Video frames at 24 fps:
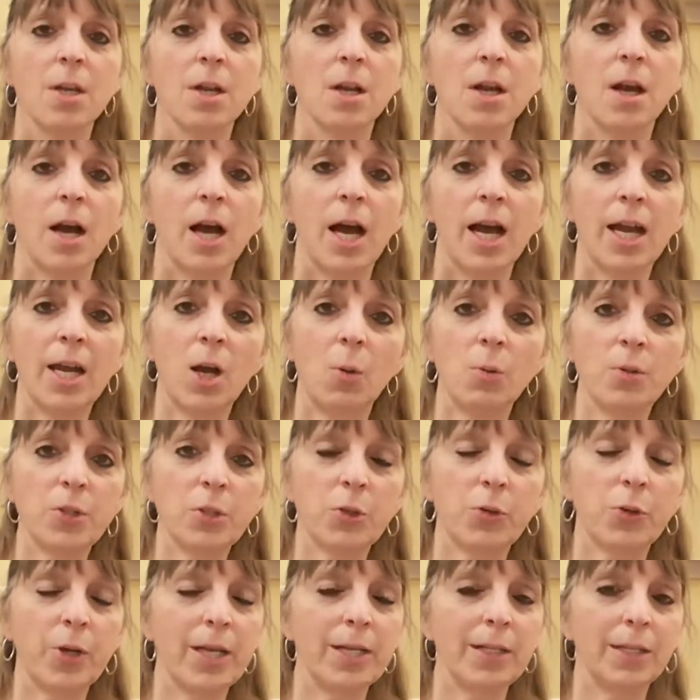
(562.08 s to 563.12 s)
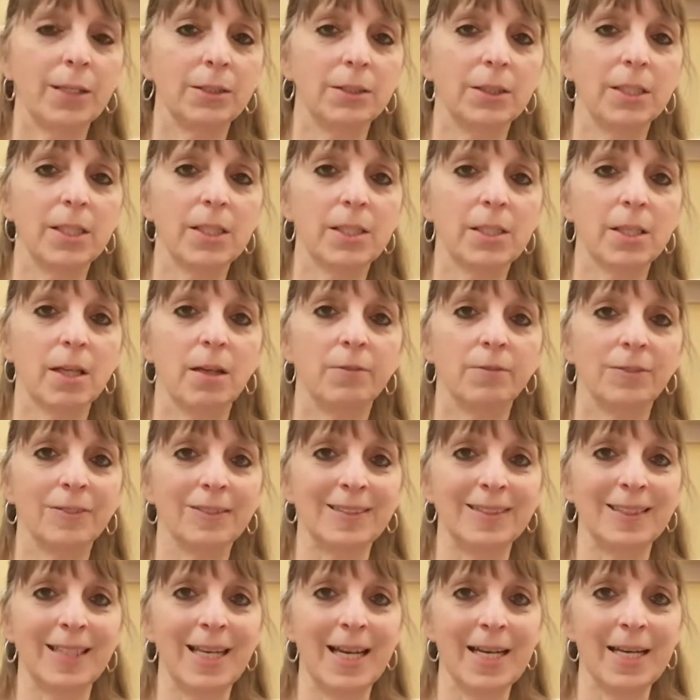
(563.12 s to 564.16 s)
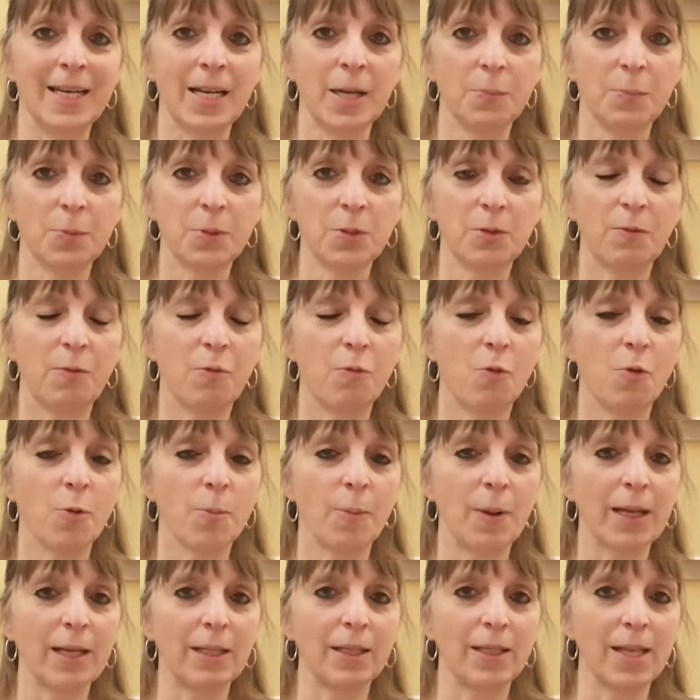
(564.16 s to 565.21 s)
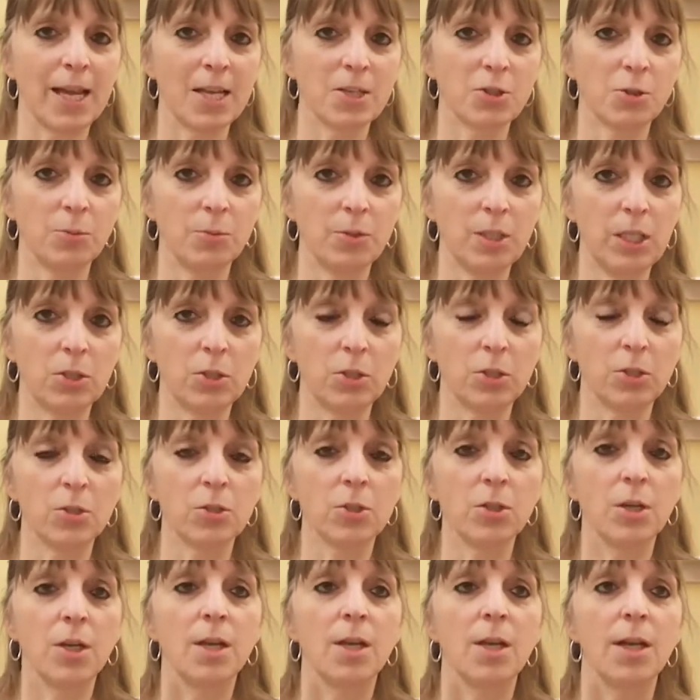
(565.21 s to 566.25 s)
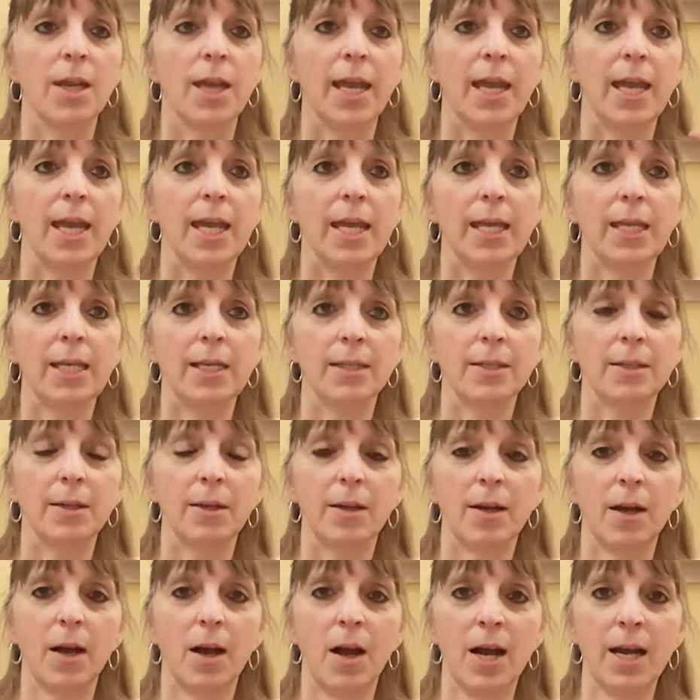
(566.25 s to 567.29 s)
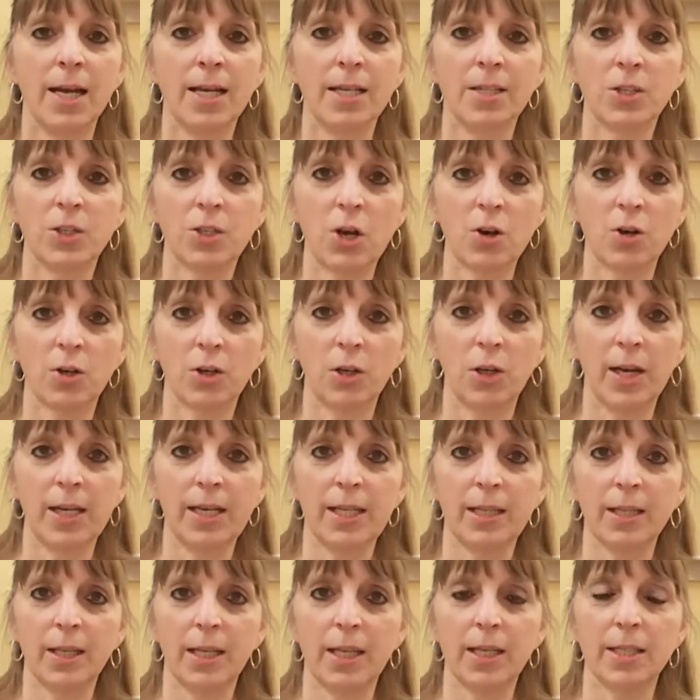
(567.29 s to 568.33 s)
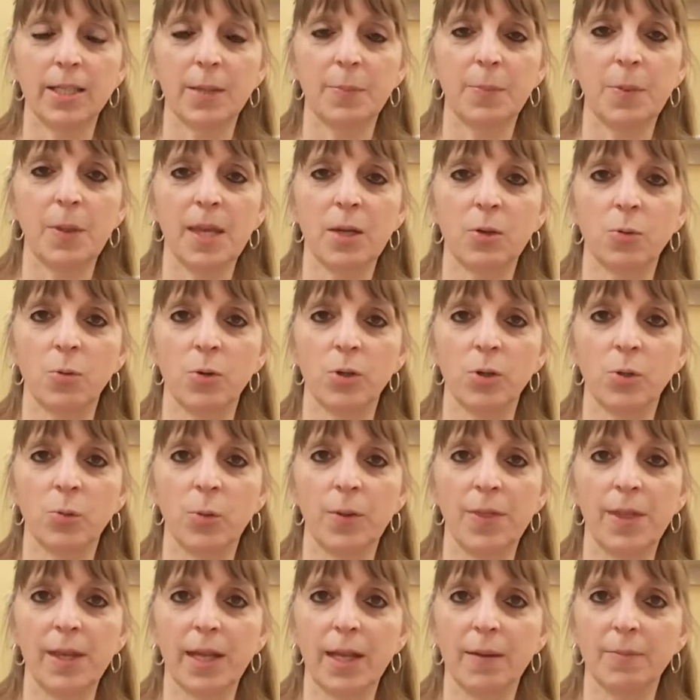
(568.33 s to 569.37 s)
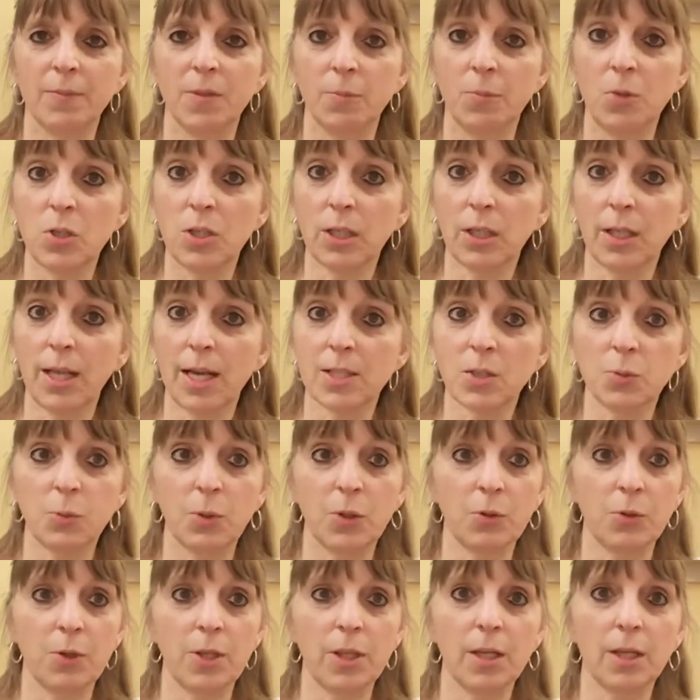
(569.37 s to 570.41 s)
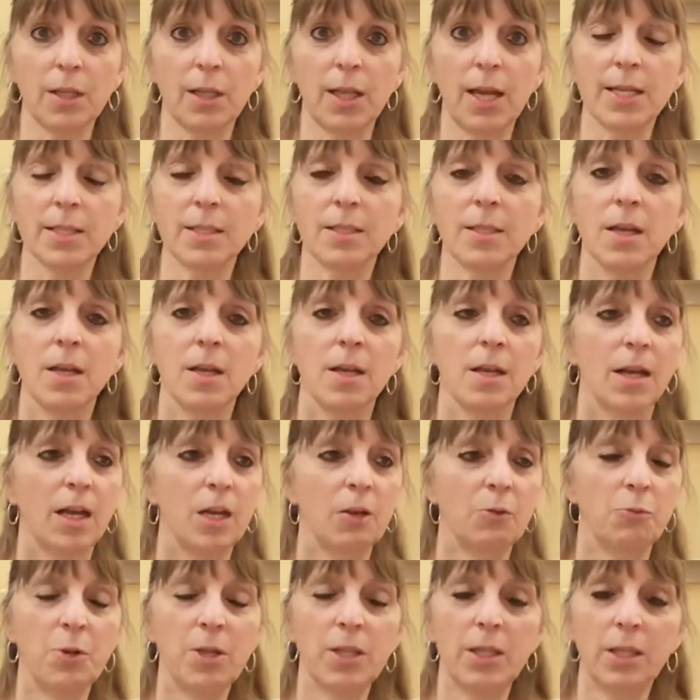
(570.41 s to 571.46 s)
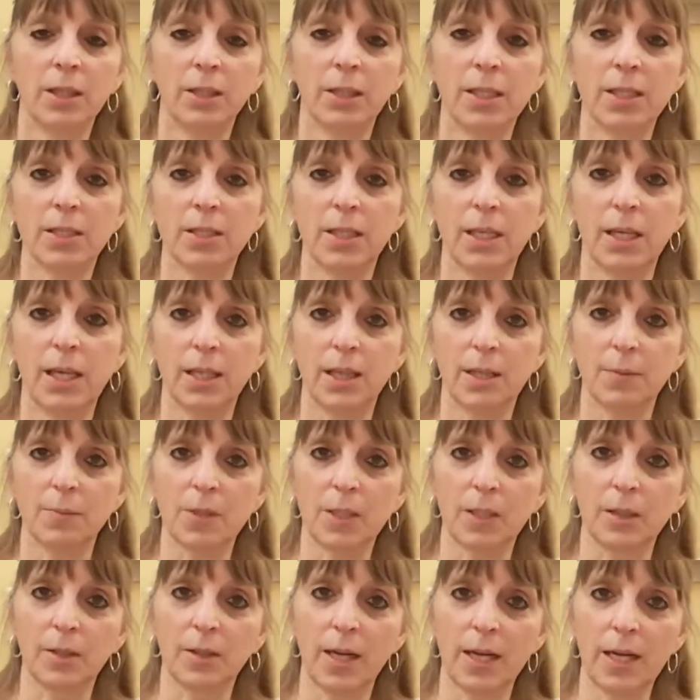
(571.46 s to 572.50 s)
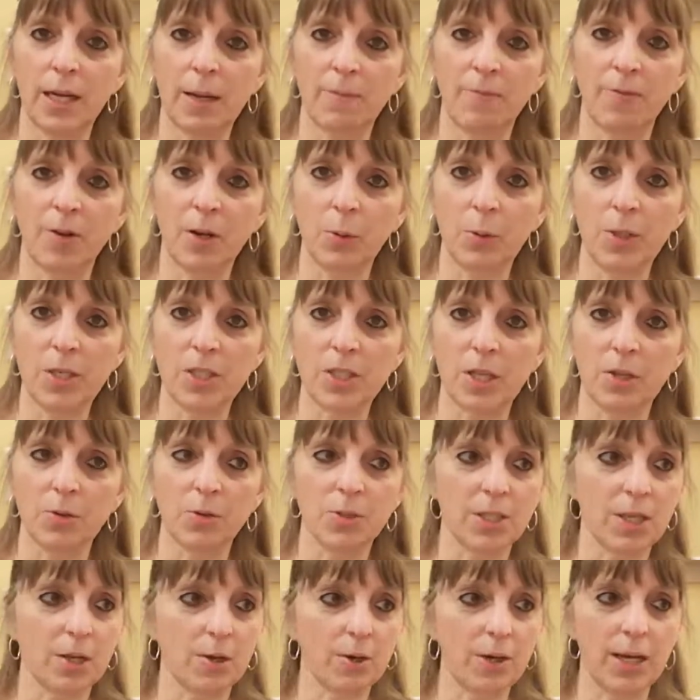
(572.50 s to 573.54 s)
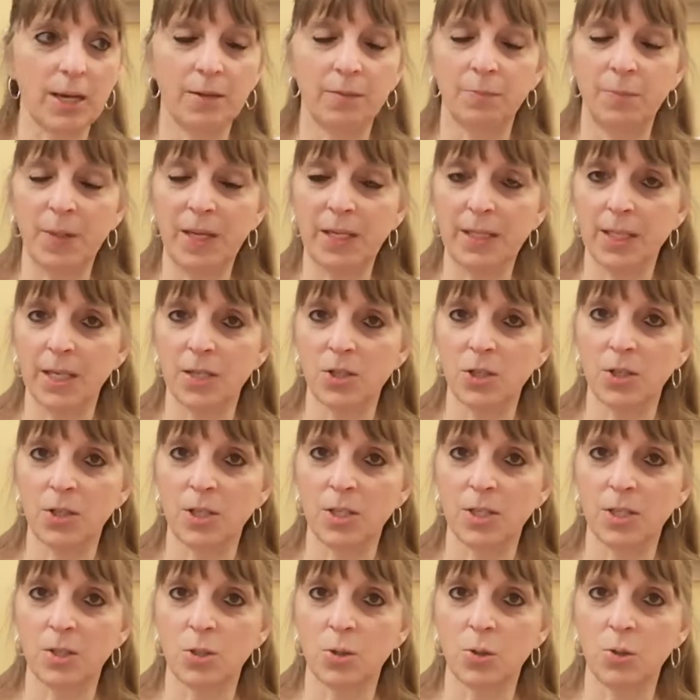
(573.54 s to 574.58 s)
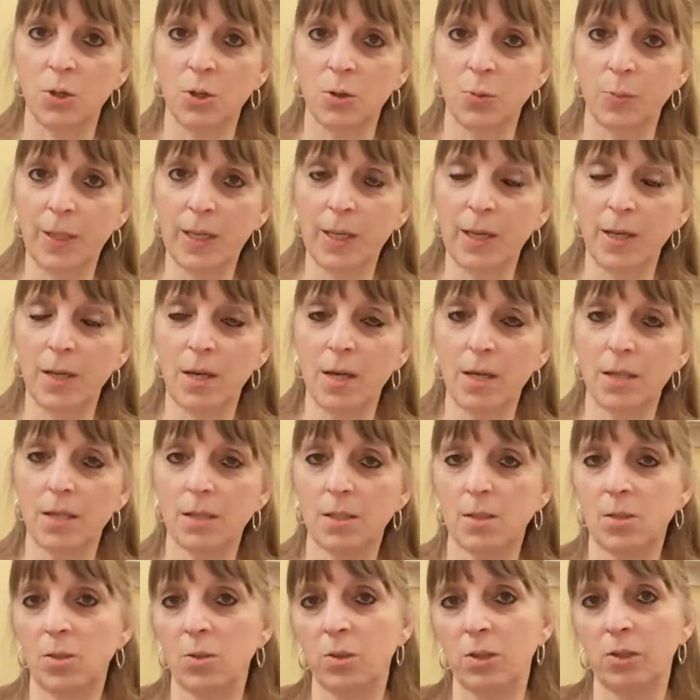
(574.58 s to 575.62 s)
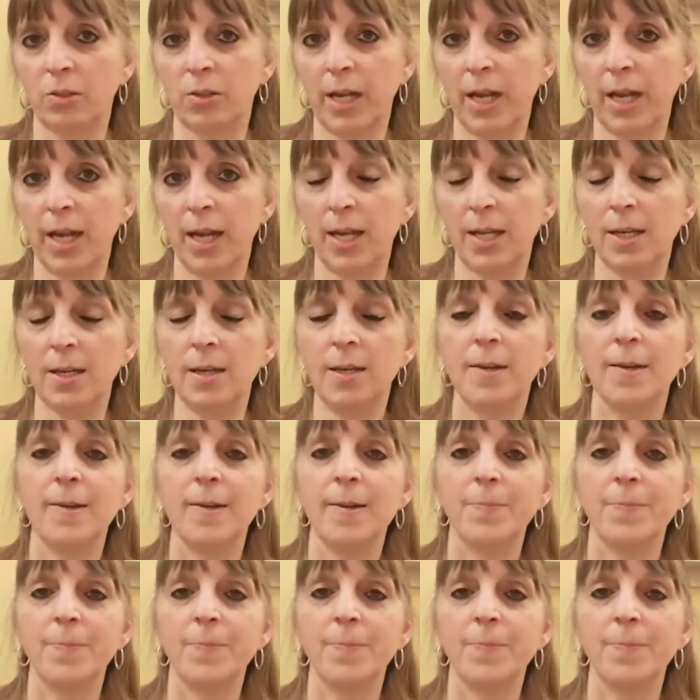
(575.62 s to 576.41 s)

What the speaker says: I always create a list of lineups for my classroom teachers, and I start lining the kids up in that order when they come to music class. When they're in the class, I read the list, I get them to line up, follow each other, say, okay, pay attention, this is who you're behind, this is who you're ahead.